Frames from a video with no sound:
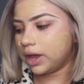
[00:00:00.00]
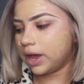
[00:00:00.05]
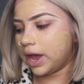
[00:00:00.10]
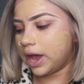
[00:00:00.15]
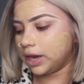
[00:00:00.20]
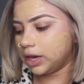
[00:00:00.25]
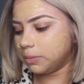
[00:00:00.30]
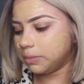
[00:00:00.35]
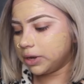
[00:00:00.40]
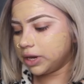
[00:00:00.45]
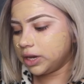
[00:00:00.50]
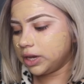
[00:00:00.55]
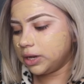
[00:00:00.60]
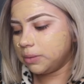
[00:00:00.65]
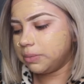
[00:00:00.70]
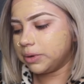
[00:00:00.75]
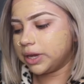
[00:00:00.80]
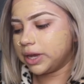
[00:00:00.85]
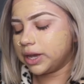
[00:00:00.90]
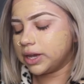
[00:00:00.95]
anybody,
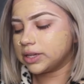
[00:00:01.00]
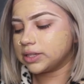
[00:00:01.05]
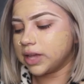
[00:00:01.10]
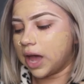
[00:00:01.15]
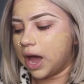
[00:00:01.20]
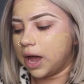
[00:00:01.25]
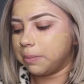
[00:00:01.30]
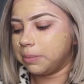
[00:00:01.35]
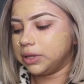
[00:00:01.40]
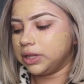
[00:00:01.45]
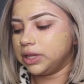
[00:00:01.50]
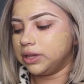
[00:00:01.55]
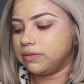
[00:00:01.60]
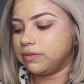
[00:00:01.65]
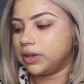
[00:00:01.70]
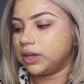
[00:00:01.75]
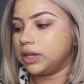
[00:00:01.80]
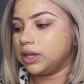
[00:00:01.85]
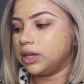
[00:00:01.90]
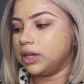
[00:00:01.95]
because I believe
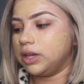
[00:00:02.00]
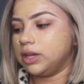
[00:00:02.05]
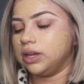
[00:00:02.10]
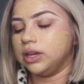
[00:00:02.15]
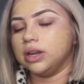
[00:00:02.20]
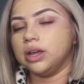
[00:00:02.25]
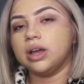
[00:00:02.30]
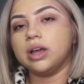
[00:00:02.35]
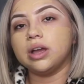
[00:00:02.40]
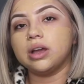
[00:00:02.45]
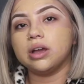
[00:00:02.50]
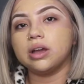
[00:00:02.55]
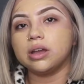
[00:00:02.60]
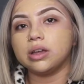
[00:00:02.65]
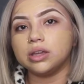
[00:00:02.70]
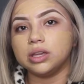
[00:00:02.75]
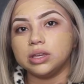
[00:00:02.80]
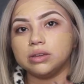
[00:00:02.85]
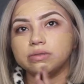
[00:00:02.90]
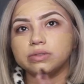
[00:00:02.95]
in
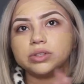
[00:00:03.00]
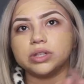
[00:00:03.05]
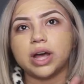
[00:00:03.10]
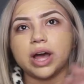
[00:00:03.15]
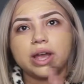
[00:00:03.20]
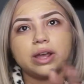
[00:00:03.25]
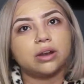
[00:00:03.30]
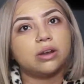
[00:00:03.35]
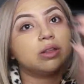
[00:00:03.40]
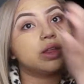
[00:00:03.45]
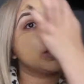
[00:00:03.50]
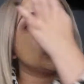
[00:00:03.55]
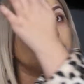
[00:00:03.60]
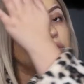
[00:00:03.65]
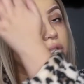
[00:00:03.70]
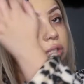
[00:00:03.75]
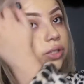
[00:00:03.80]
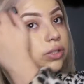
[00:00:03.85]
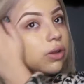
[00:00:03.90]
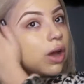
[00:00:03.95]
evil eye and all that
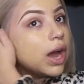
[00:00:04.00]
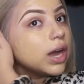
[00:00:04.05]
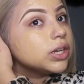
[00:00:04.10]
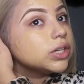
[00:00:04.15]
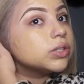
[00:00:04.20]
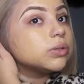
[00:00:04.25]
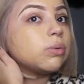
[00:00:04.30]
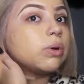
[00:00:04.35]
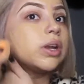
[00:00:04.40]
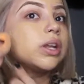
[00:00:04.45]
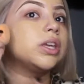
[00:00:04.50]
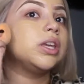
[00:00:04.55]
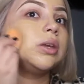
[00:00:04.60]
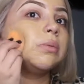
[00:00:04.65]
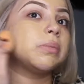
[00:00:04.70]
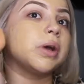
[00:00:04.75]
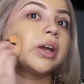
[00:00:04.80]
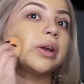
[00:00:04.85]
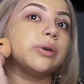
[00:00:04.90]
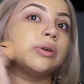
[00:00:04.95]
shit. So I just want to
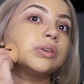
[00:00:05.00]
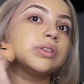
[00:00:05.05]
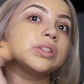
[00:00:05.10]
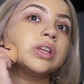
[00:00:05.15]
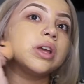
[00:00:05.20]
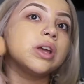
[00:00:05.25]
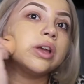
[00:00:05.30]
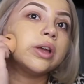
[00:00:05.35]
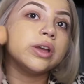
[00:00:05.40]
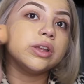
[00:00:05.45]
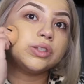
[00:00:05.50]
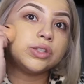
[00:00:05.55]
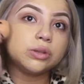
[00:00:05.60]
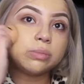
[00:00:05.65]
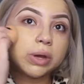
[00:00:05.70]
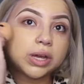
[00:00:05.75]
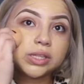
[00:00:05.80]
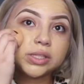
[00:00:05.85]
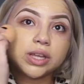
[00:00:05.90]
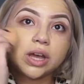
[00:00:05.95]
keep my goals to
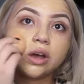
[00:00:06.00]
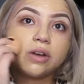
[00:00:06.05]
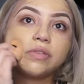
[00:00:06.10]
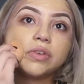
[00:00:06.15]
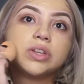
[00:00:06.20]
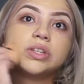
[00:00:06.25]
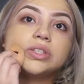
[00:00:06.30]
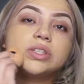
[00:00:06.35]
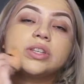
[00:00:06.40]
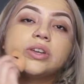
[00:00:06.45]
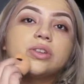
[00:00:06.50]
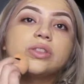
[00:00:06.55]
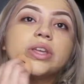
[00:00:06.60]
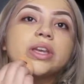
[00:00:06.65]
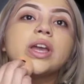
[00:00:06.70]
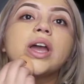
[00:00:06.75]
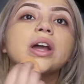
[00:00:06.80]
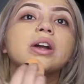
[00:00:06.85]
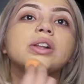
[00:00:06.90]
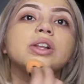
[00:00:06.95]
myself until
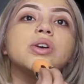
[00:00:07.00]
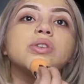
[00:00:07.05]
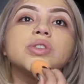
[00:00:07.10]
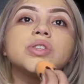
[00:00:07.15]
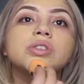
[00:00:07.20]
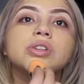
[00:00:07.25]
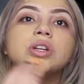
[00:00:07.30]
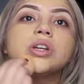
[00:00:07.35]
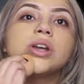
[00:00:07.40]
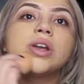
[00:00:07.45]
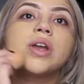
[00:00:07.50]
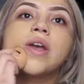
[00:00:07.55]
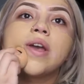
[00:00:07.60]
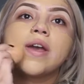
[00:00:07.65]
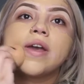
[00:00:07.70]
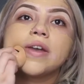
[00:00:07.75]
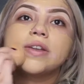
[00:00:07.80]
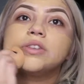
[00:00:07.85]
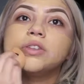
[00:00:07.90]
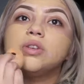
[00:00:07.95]
they get closer
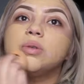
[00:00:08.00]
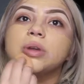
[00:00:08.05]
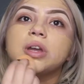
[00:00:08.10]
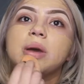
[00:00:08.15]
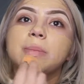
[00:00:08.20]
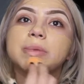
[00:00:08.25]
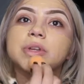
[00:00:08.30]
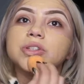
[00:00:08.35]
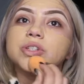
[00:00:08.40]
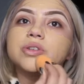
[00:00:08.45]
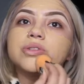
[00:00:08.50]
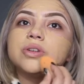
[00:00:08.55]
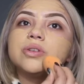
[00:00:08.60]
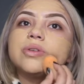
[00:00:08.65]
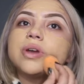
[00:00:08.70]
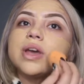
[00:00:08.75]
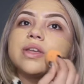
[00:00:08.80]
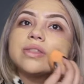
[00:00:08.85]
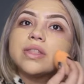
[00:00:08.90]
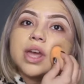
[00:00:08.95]
to coming
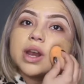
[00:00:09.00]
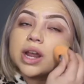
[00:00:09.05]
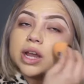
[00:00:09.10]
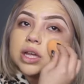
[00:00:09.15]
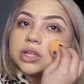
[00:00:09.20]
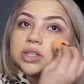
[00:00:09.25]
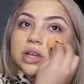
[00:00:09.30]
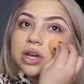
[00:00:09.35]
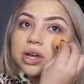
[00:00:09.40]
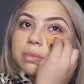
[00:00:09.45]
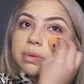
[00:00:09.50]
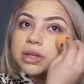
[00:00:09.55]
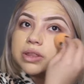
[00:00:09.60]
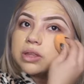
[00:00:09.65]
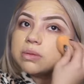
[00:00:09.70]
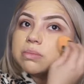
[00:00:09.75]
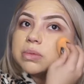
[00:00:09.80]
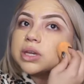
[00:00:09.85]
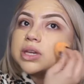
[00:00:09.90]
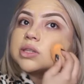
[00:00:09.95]
true, and then I could talk about
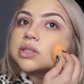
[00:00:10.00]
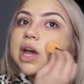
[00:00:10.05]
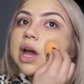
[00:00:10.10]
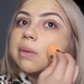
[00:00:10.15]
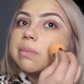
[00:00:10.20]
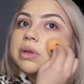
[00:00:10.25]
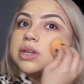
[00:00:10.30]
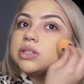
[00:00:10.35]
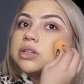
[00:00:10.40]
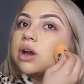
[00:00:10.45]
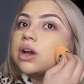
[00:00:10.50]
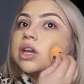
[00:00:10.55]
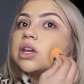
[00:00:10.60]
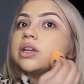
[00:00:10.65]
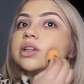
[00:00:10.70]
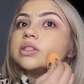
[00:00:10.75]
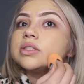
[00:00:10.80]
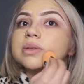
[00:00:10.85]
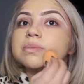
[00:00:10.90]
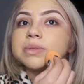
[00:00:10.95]
them, because I be
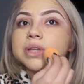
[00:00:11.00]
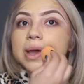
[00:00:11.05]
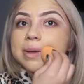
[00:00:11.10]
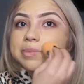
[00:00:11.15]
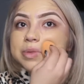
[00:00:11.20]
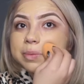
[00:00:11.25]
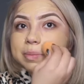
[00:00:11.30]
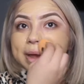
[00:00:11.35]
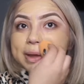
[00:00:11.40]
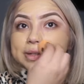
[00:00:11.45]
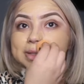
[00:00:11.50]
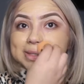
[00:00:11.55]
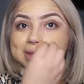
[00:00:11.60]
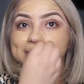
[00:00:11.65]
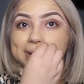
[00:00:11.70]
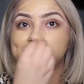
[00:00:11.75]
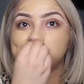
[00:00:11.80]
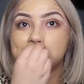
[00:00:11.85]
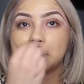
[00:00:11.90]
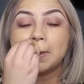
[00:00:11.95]
talking sometimes about
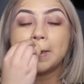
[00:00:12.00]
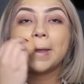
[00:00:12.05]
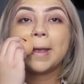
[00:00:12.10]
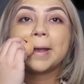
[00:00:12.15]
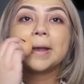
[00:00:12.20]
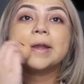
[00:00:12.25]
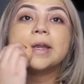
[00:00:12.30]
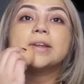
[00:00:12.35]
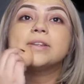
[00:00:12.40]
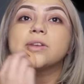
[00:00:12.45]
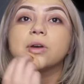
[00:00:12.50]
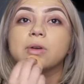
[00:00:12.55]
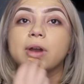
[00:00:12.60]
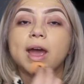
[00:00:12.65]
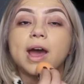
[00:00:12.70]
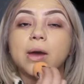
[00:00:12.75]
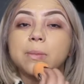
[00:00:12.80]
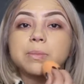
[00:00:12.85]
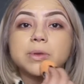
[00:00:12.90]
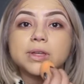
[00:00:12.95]
stuff and it don't
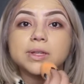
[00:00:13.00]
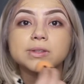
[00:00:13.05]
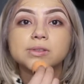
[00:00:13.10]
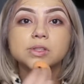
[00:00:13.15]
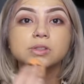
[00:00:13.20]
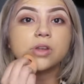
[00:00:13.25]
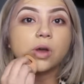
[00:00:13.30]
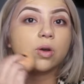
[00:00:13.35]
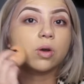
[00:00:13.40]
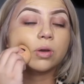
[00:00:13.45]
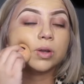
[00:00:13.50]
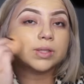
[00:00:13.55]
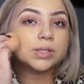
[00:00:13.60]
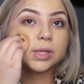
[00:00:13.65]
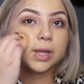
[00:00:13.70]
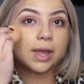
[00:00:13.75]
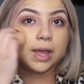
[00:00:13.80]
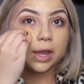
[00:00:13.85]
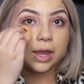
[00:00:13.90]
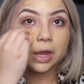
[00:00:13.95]
happen. So it's
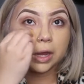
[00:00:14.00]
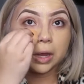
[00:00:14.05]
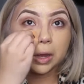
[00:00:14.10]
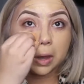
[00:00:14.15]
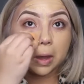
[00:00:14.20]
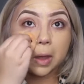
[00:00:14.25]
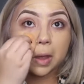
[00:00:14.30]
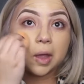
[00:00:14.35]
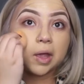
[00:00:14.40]
like,